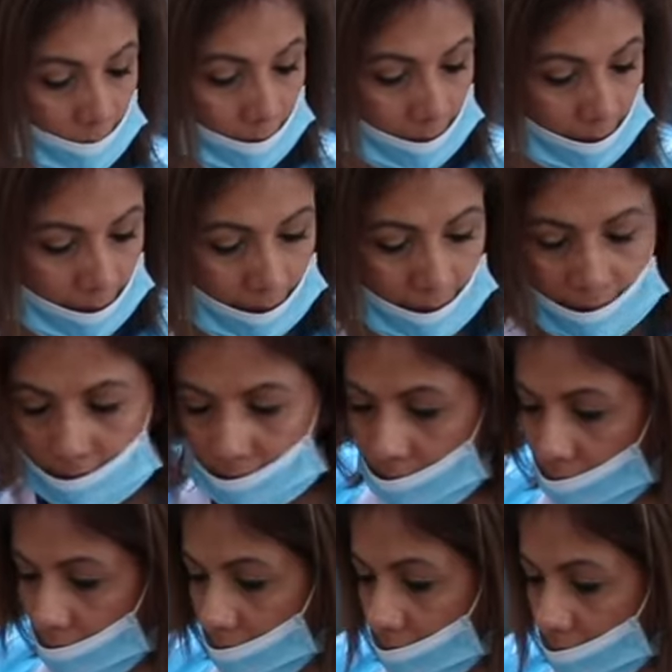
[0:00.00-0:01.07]

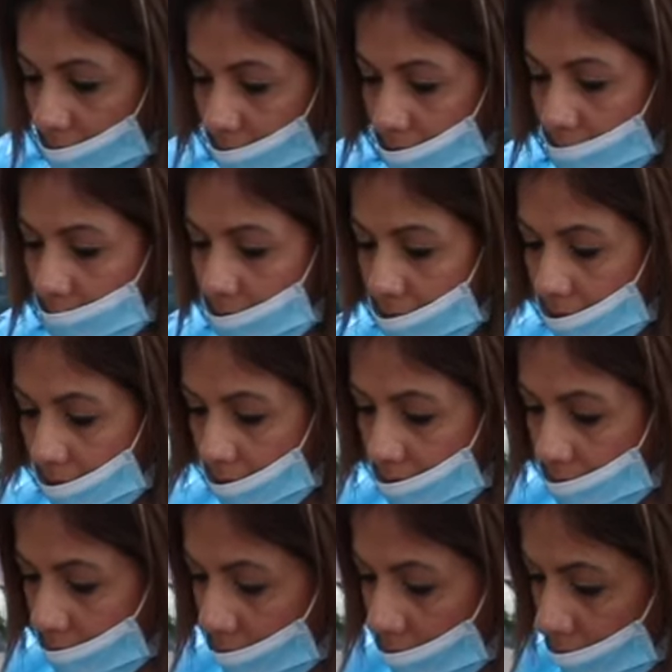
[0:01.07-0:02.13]
Again, keep the
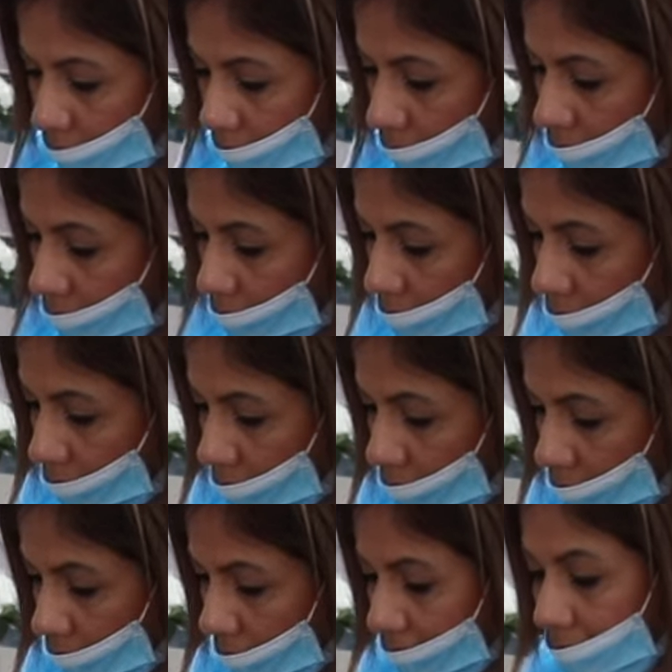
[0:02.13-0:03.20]
eyes closed
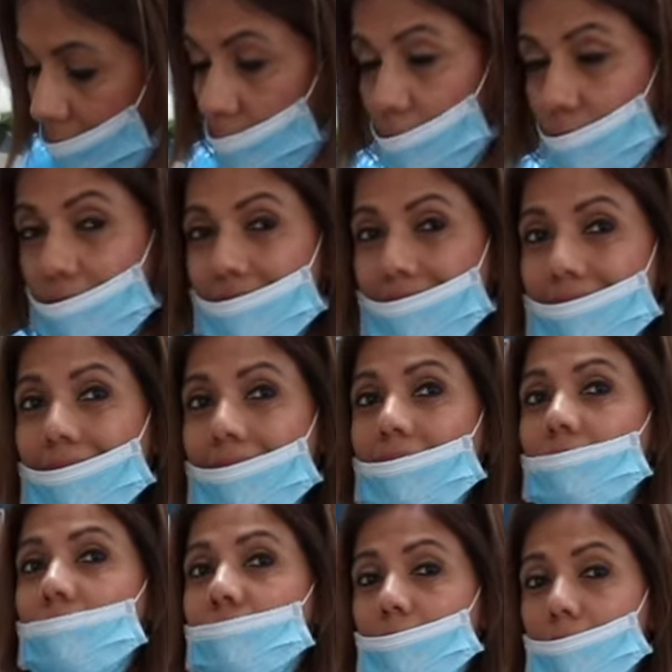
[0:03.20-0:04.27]
and it will
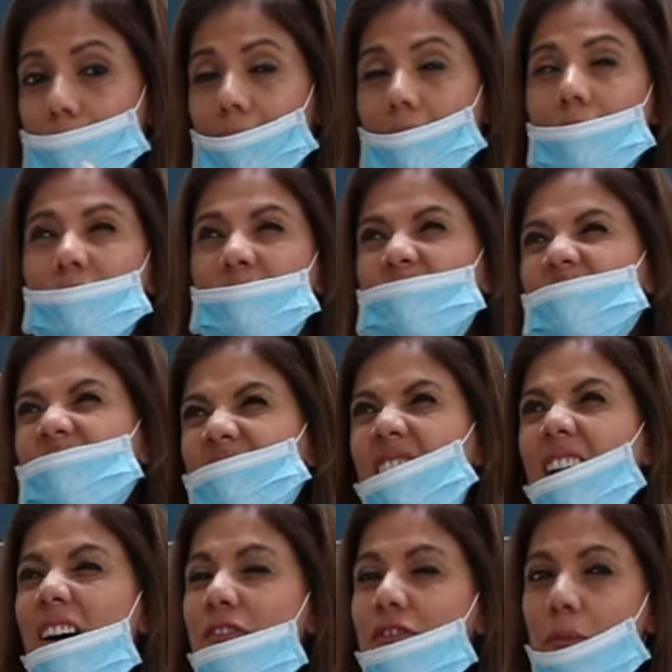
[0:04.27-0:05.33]
sting for about
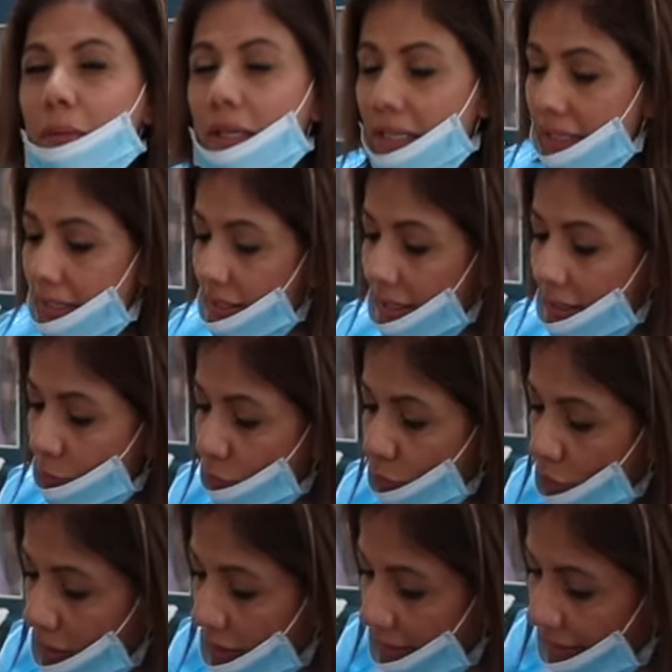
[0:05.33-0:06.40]
half a minute and
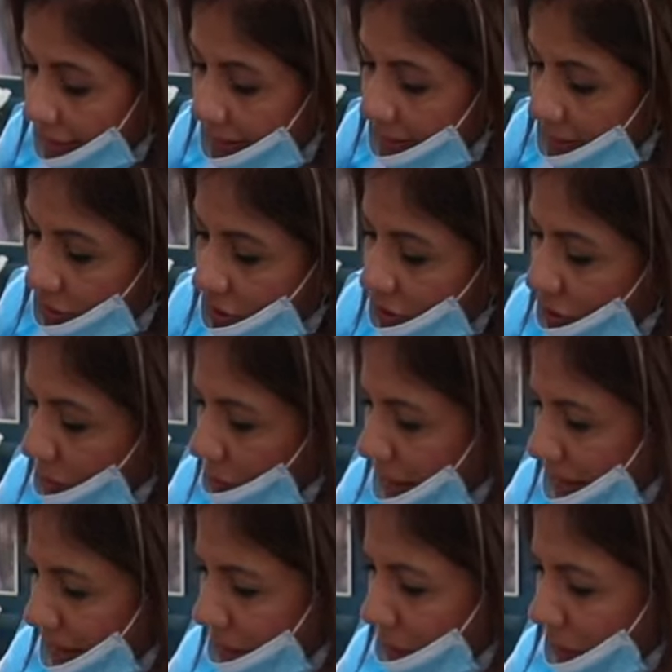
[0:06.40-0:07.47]
warn the client it's just going to be
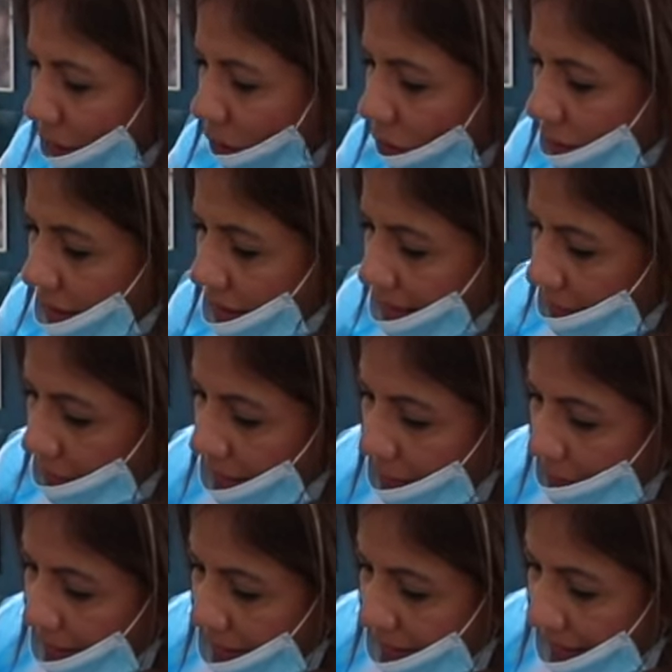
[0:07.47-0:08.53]
a little bit hot and a
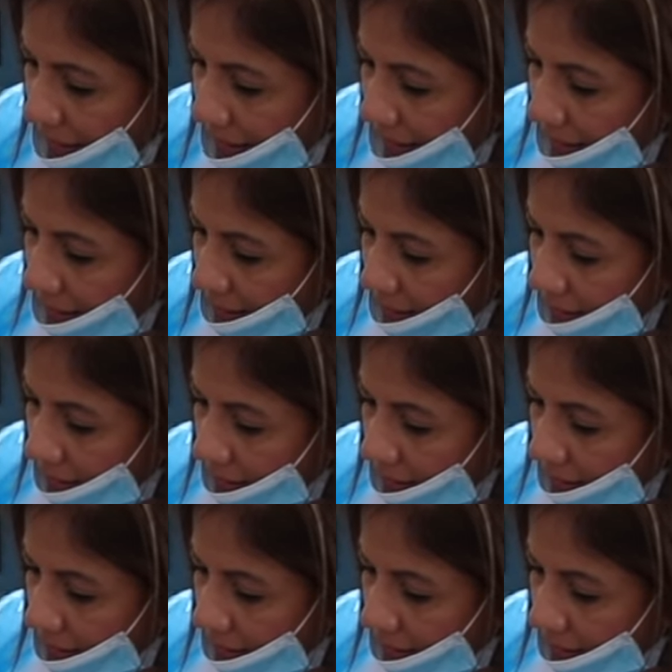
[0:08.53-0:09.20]
little bit stingy